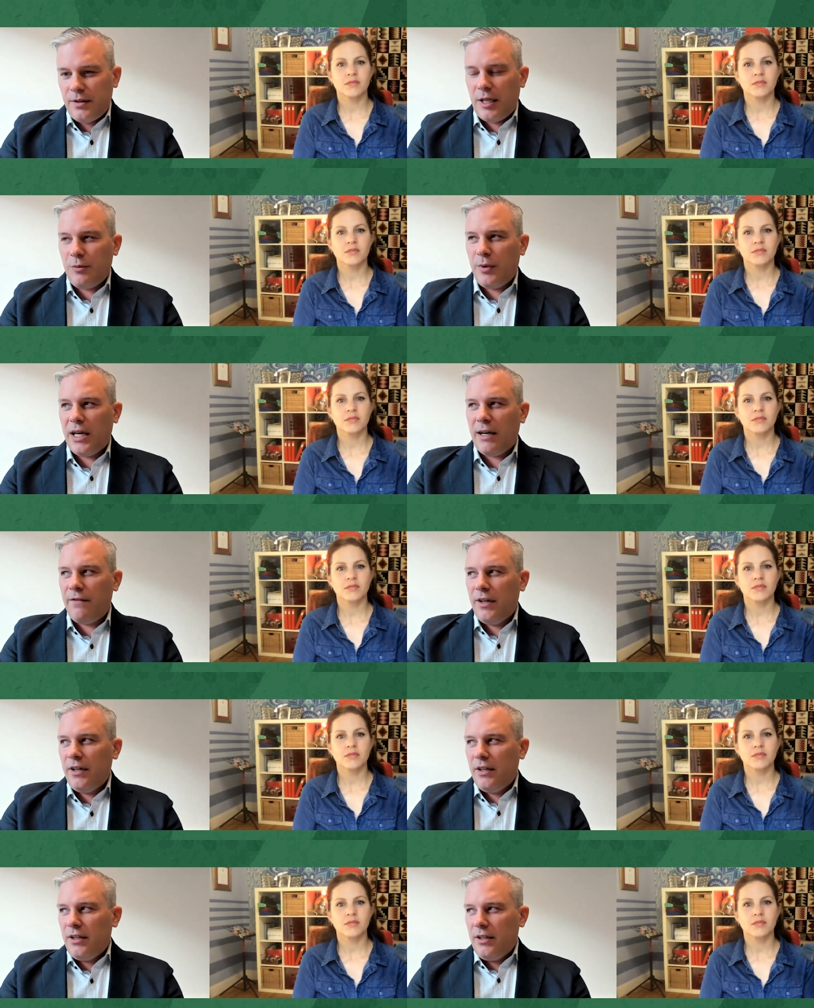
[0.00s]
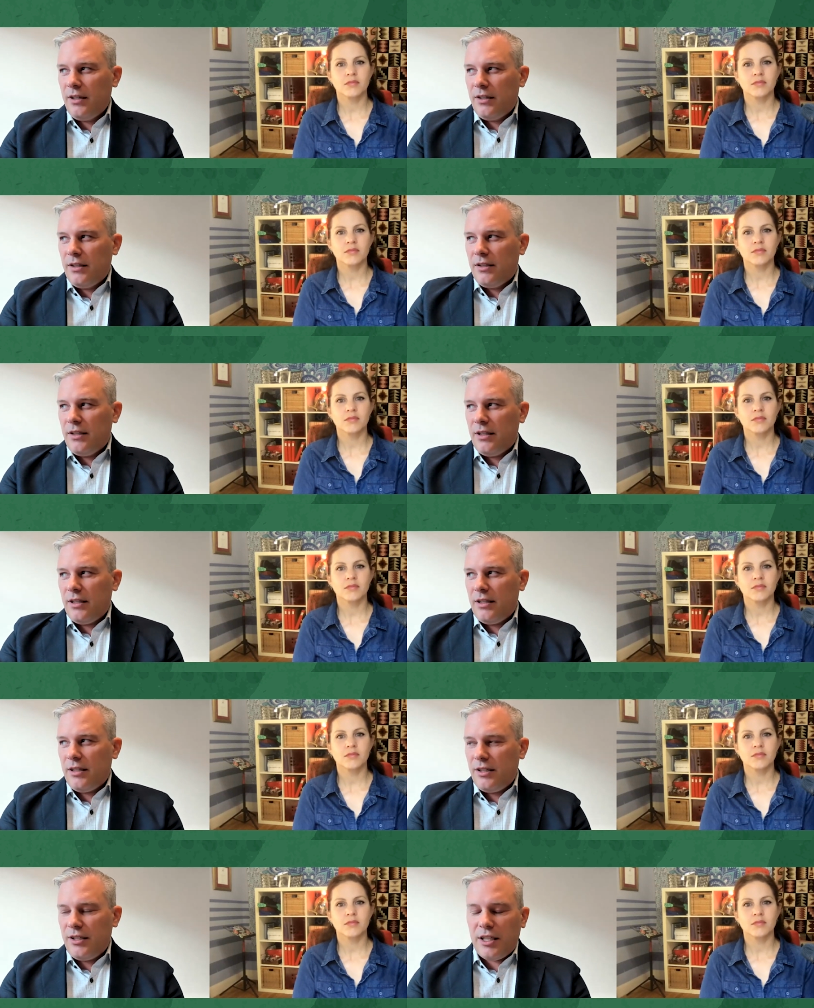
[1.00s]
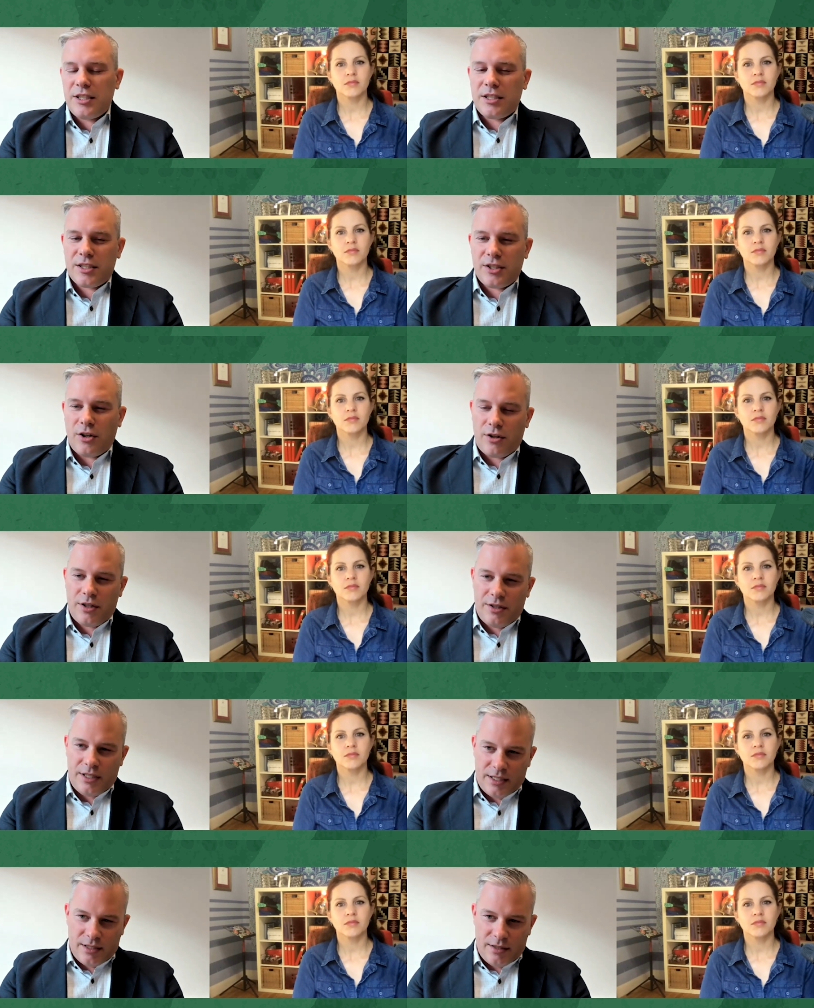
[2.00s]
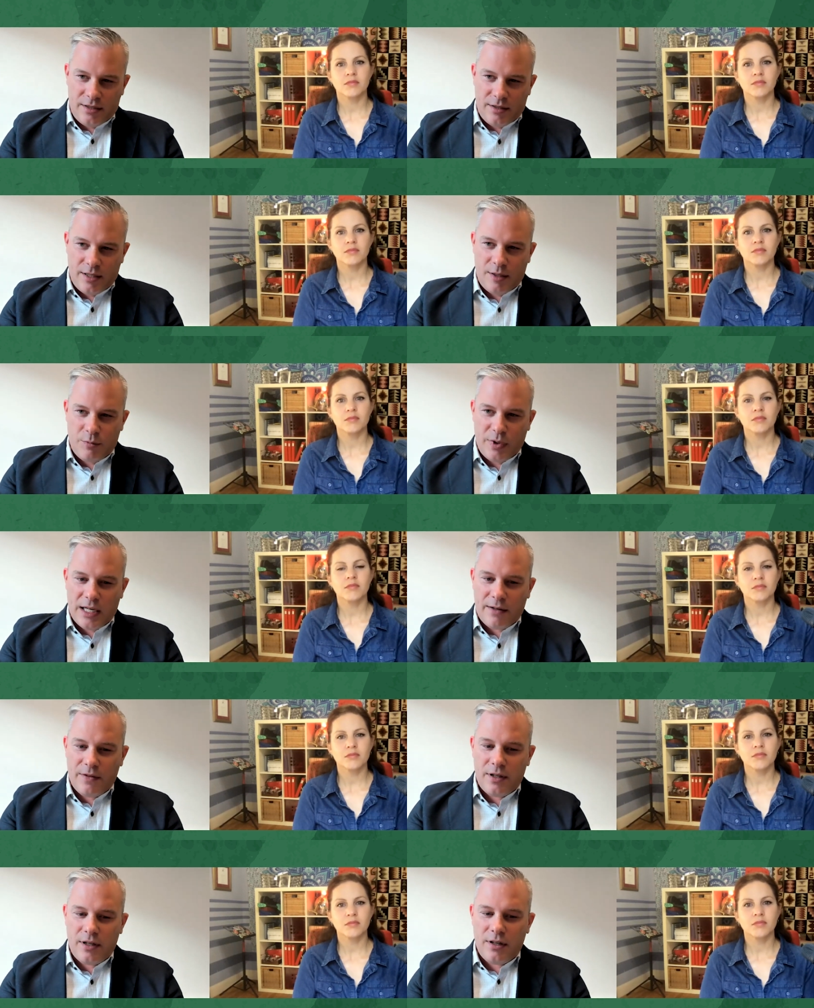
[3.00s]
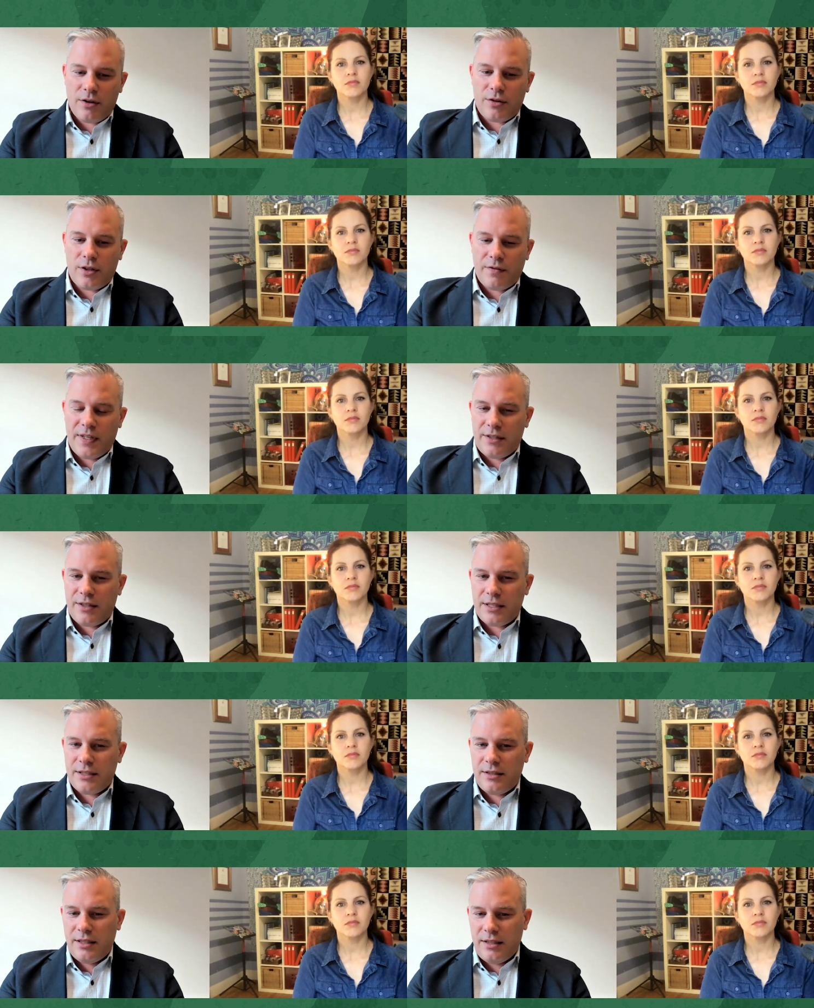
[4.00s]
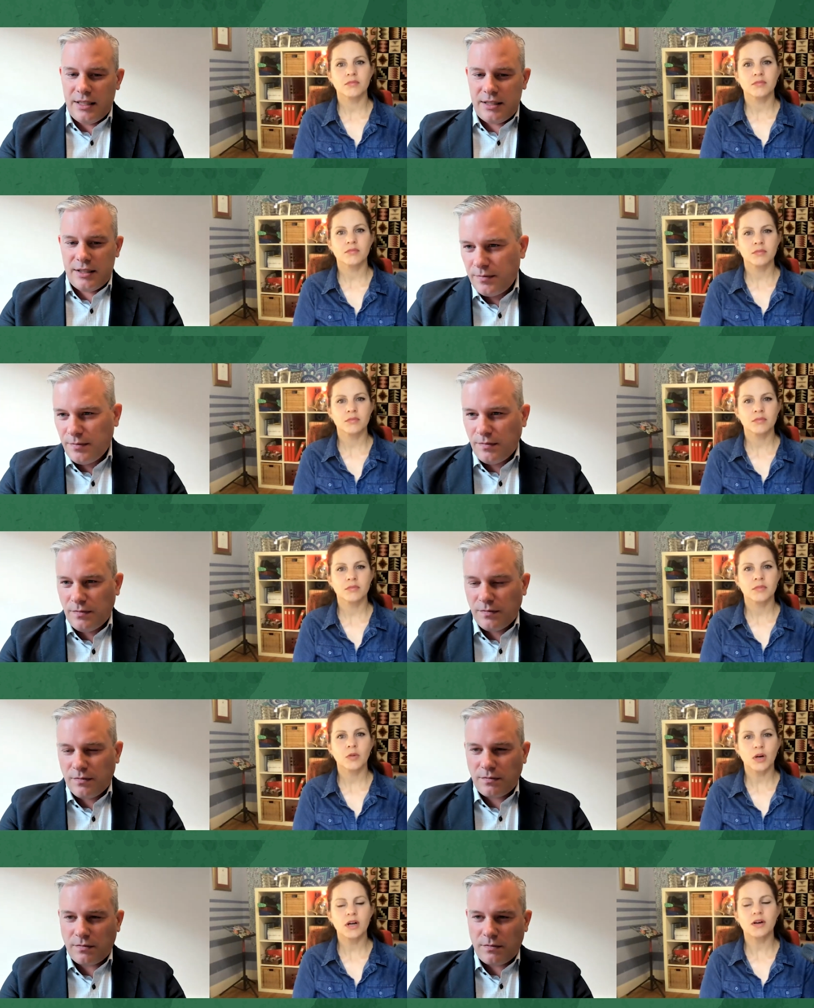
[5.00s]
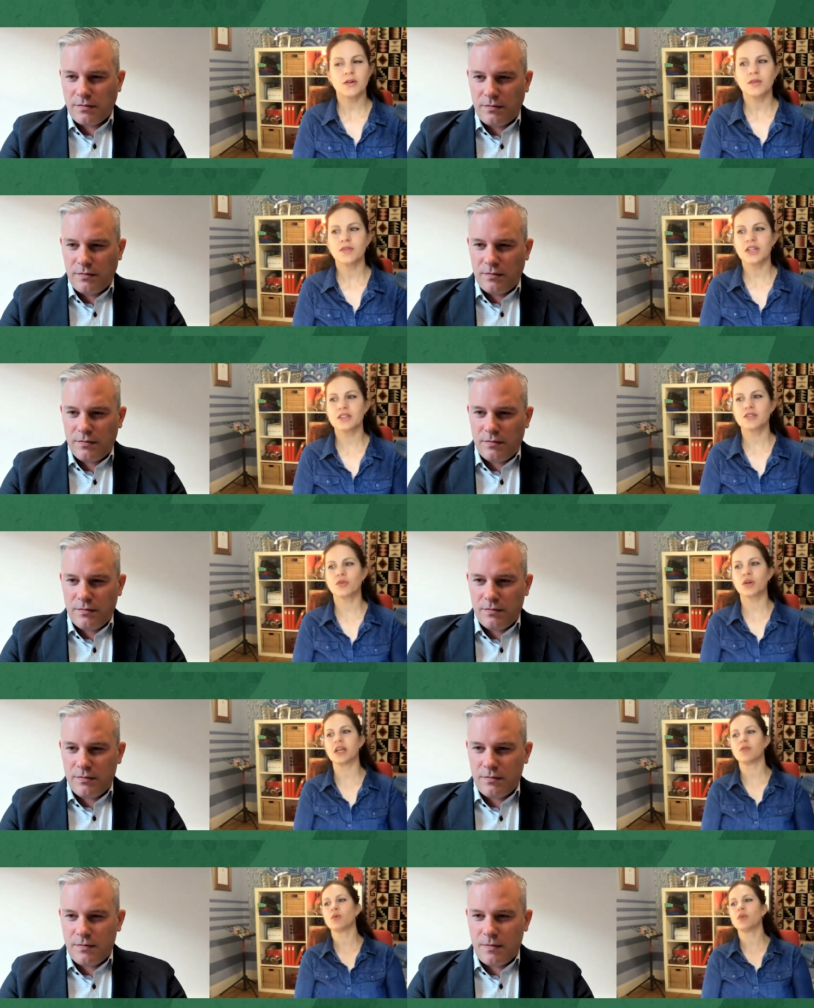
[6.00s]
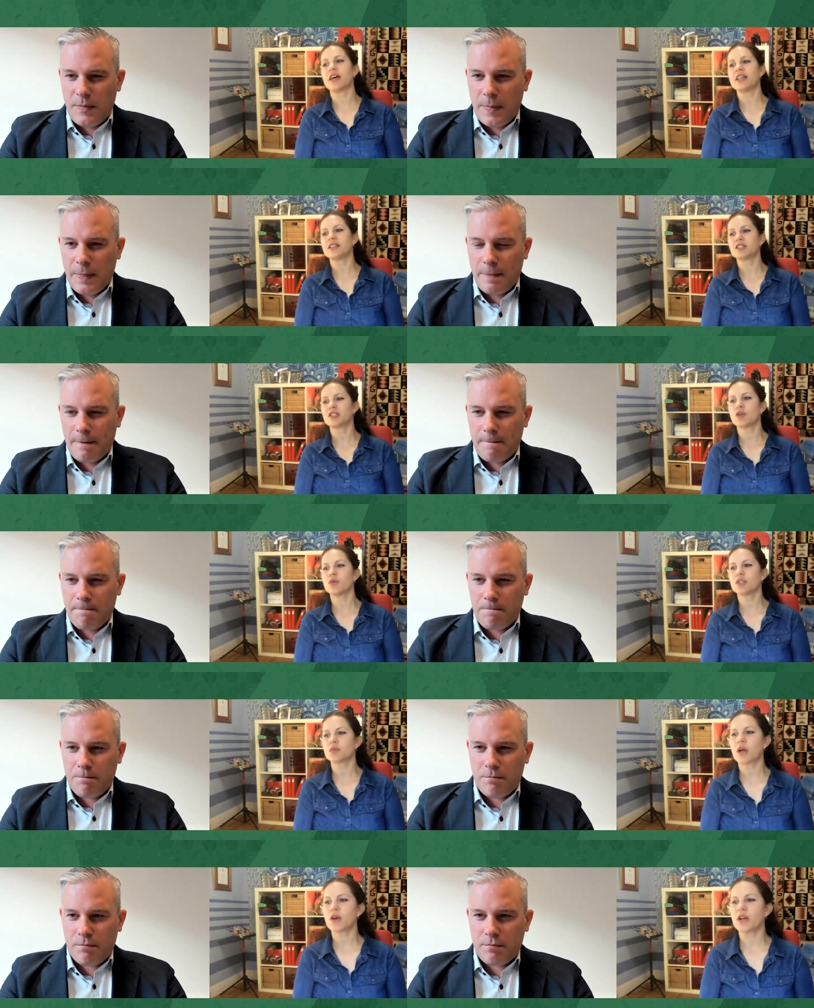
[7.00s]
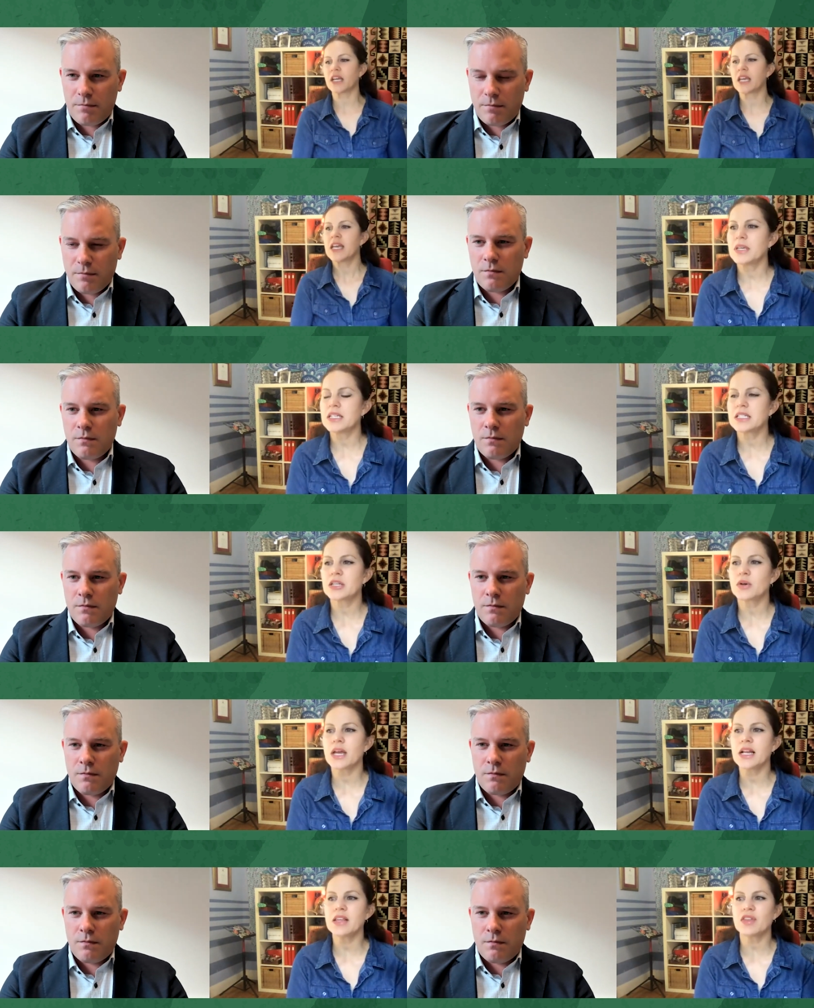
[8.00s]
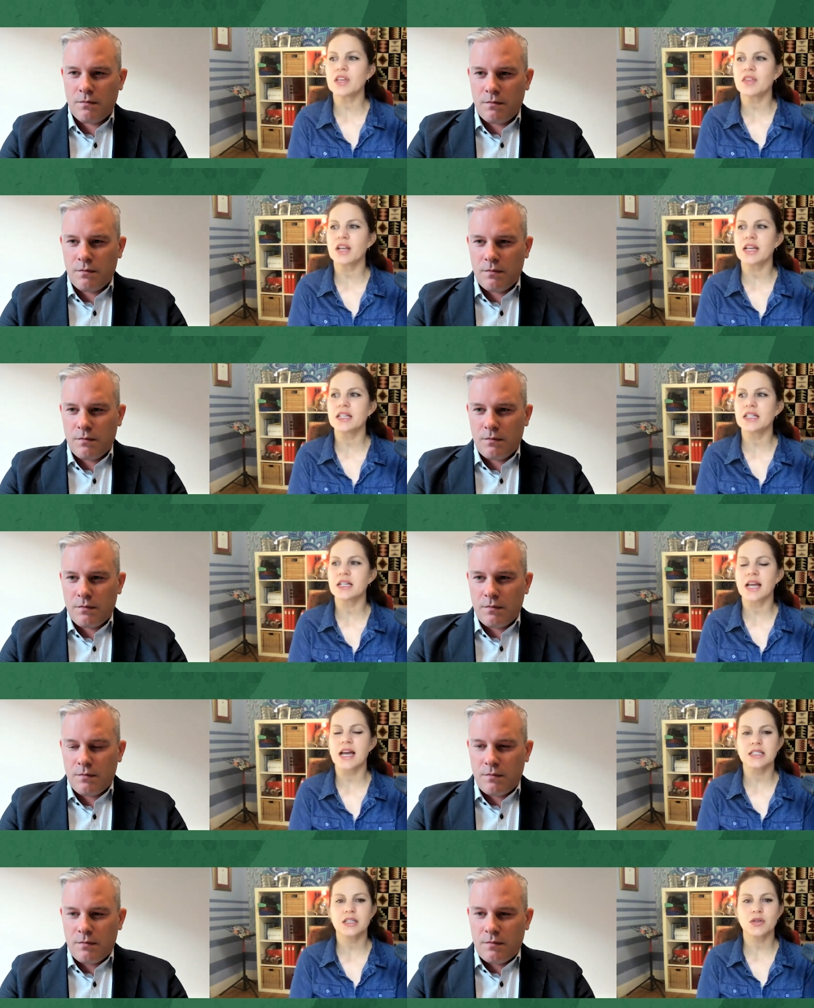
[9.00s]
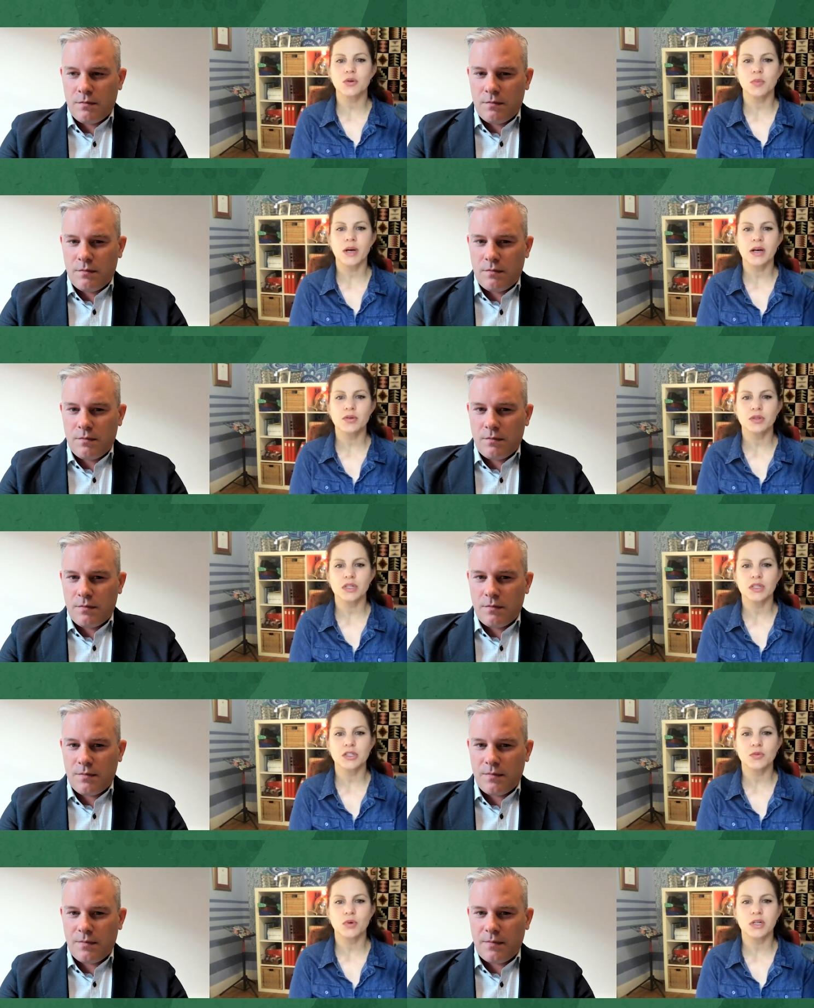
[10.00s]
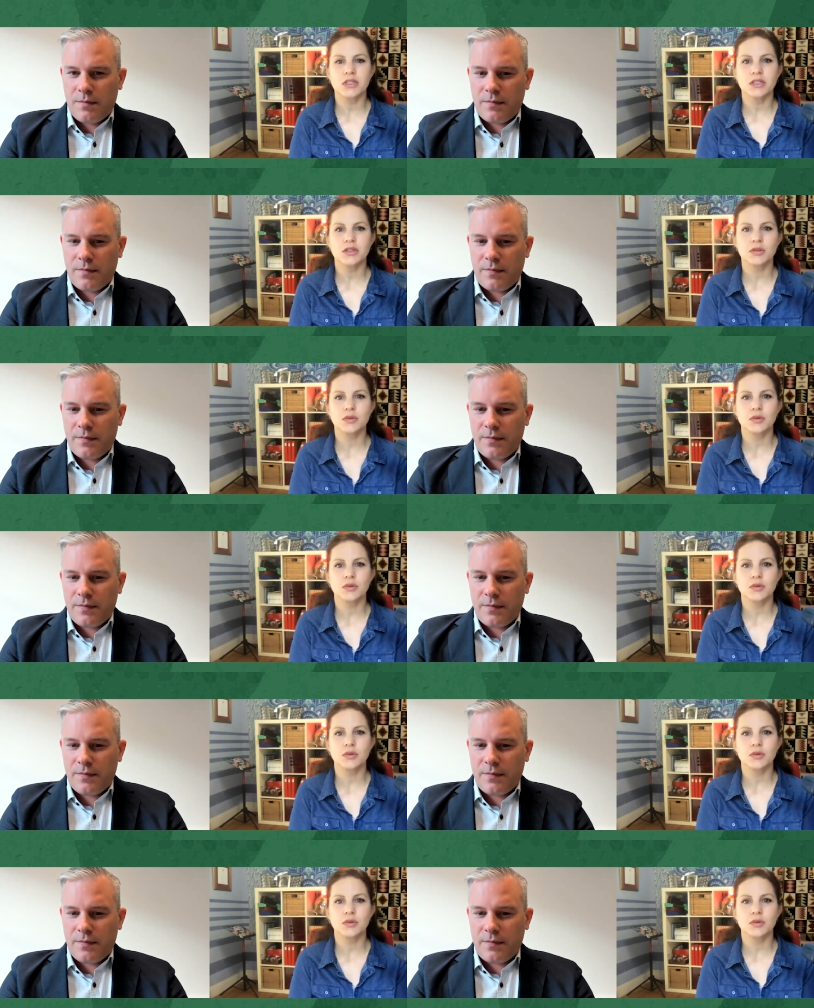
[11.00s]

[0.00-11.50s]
Speaker 1: and we have uh, just started this and we have a lot of interest in this.
Speaker 2: Wow, that's great. Well, that is so inspiring. Is there anything that I didn't ask you about that you want to